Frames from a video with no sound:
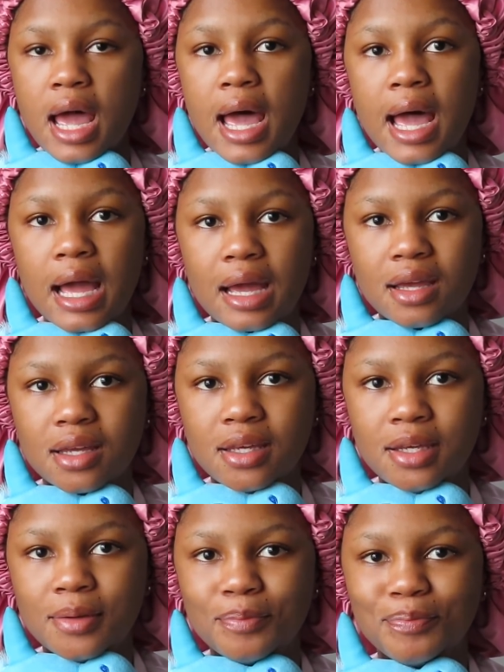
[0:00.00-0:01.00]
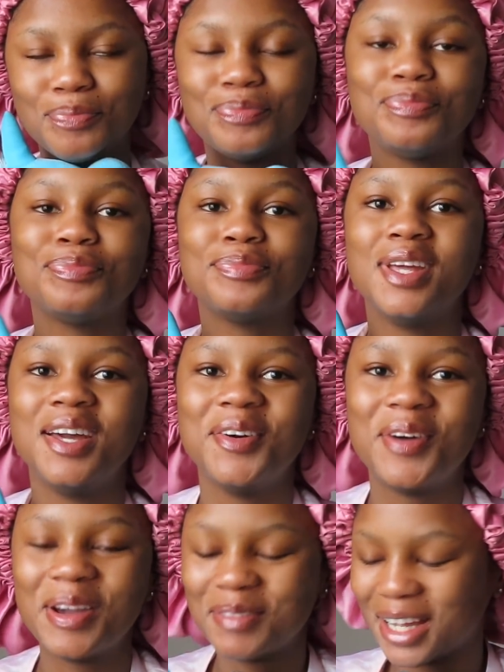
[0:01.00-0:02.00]
why
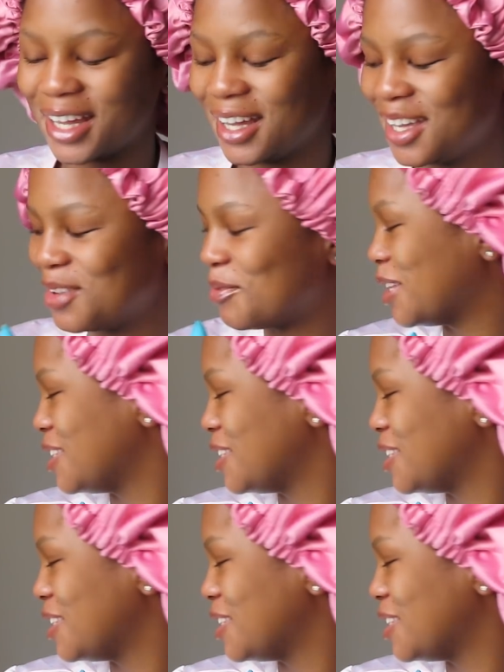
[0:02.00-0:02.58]
am I hugging